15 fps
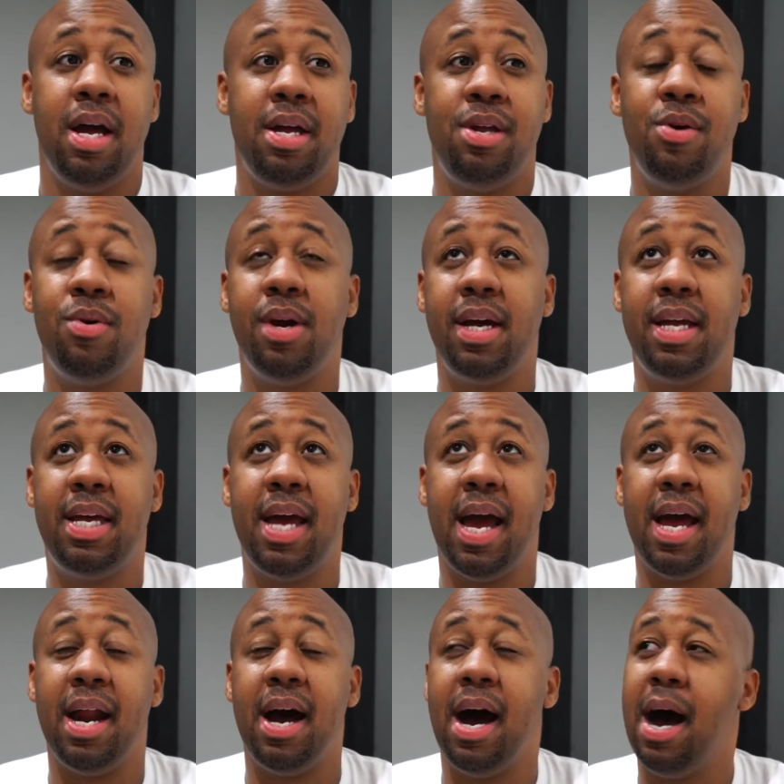you can
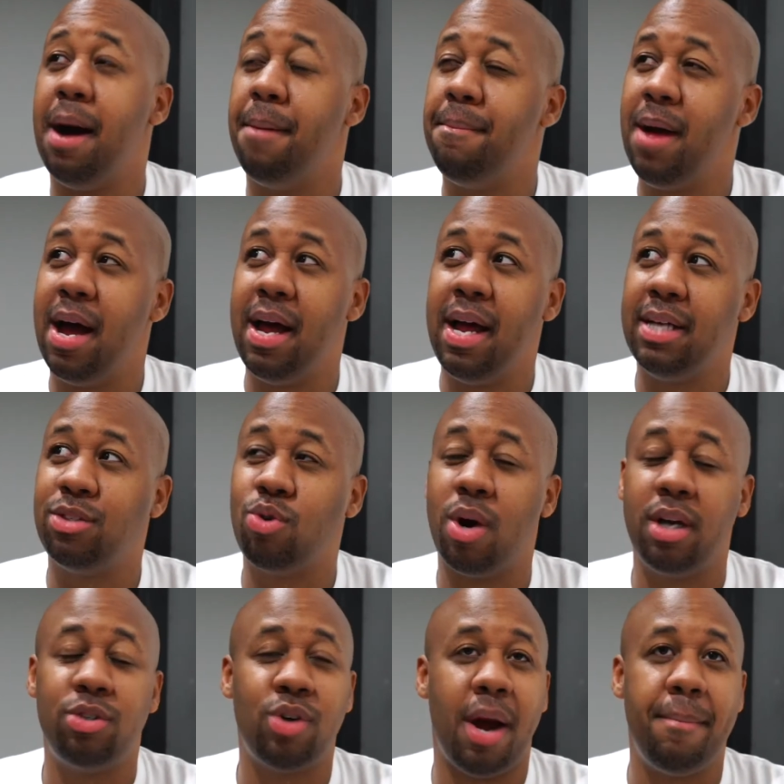get, it's
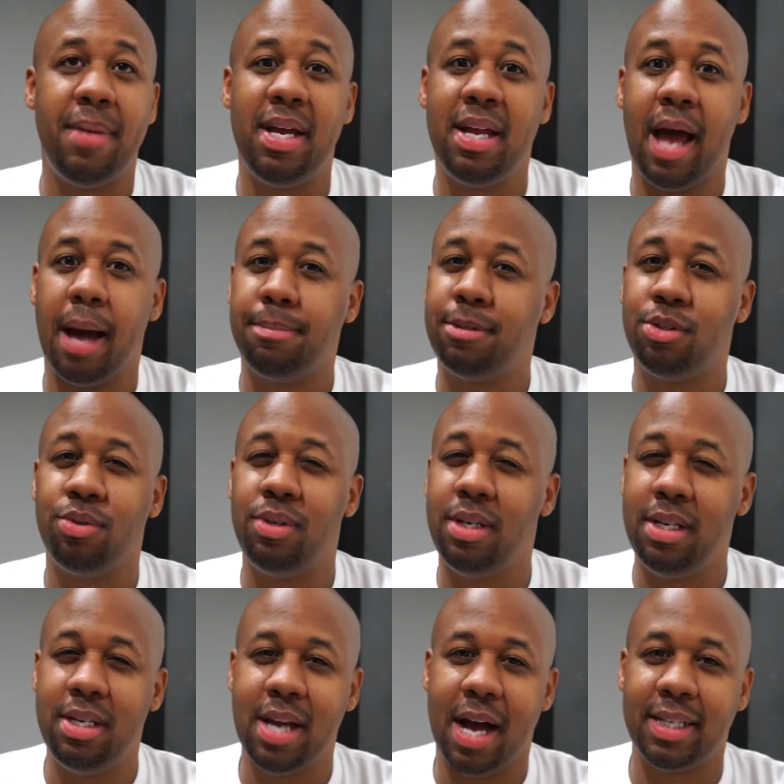going to drive me absolutely
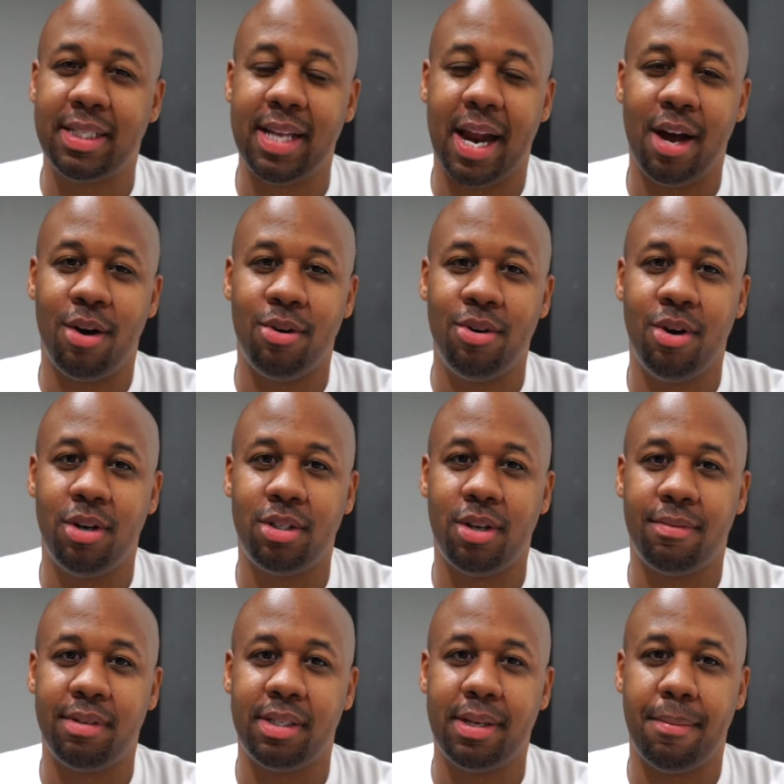nuts and I don't notice
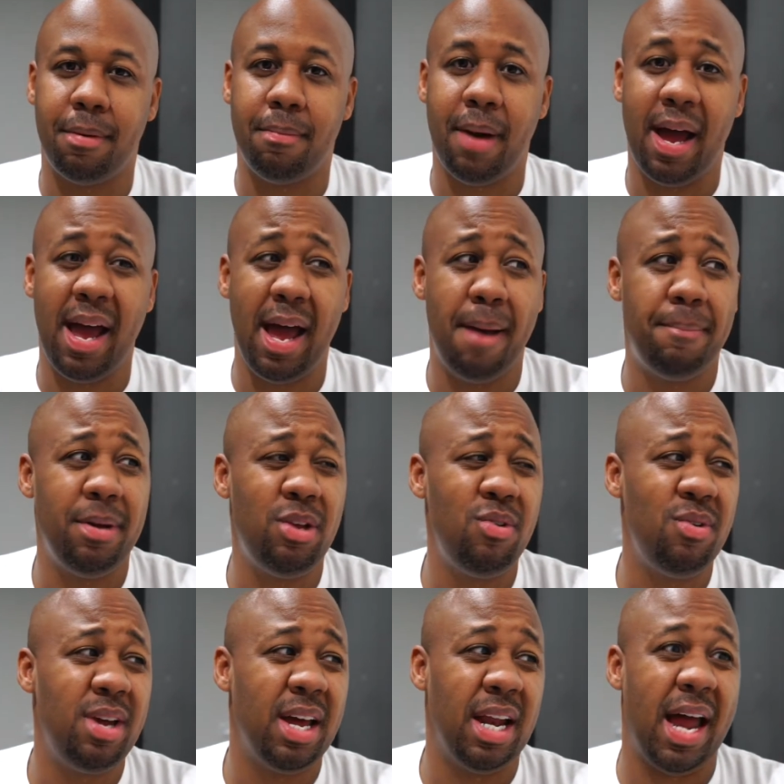off the top of my head, but
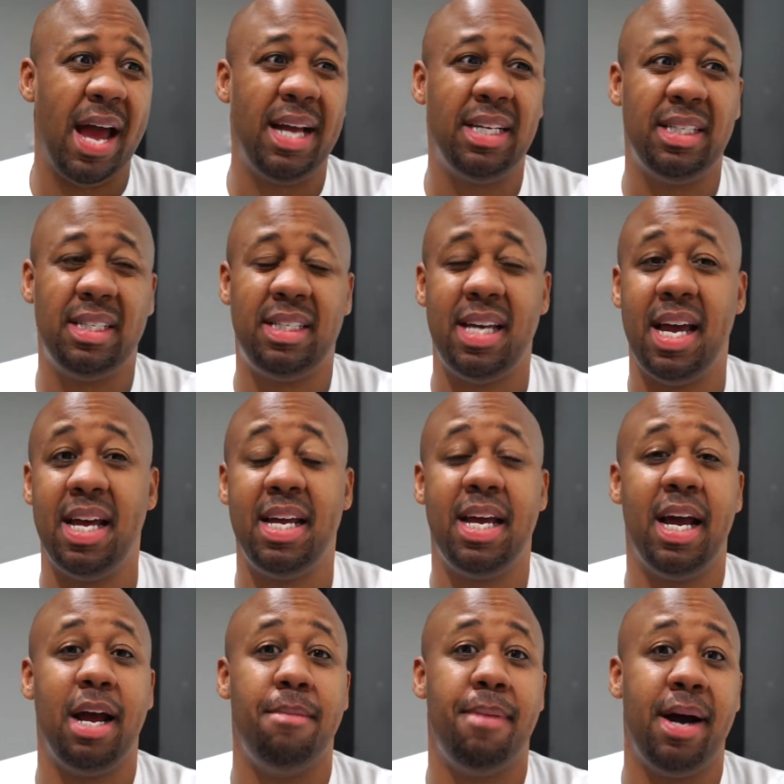you can get like 10
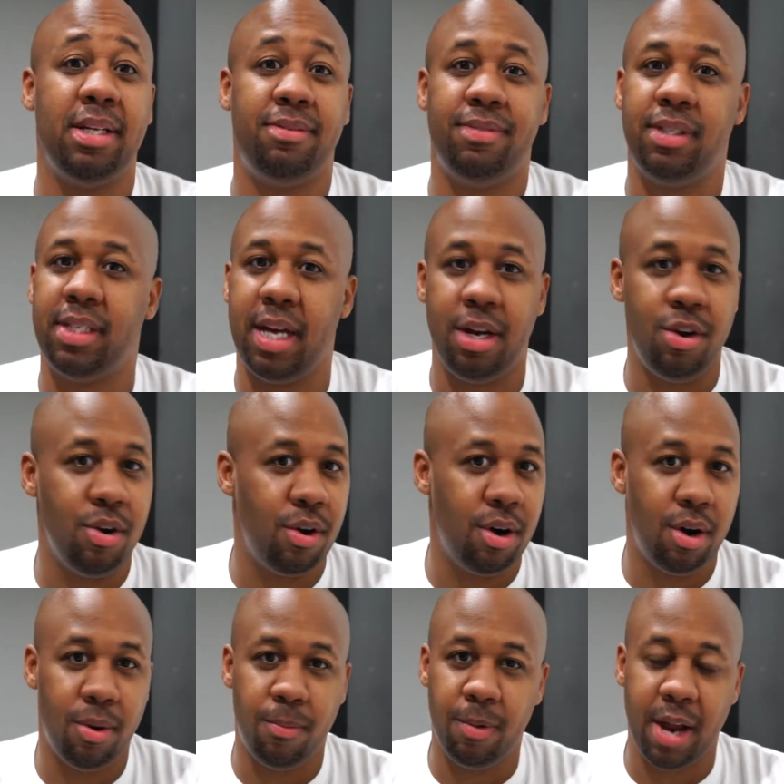gigabytes for 10 euro.